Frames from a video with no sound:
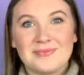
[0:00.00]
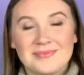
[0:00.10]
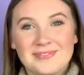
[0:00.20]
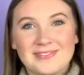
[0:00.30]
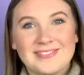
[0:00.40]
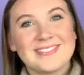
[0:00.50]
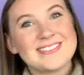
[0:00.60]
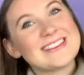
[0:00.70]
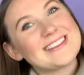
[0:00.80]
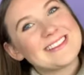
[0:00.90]

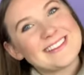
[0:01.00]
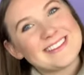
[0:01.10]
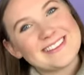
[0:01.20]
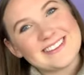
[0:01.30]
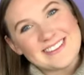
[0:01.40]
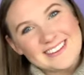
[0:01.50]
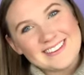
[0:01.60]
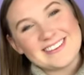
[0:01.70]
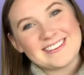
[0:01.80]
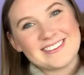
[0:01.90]

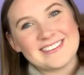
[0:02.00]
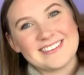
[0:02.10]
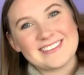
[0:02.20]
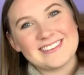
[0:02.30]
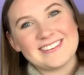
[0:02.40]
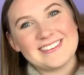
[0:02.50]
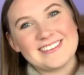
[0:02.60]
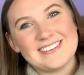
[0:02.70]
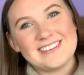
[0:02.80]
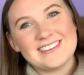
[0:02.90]

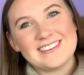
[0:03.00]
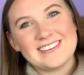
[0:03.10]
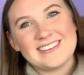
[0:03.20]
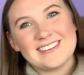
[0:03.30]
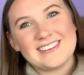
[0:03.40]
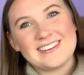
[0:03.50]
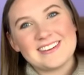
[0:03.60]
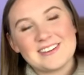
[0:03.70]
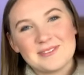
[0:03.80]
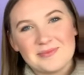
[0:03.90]

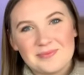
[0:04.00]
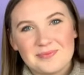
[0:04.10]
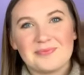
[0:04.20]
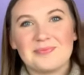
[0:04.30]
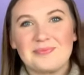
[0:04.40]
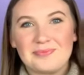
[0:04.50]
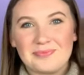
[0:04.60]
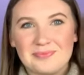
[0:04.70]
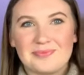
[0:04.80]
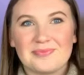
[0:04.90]

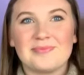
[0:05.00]
(not speaking)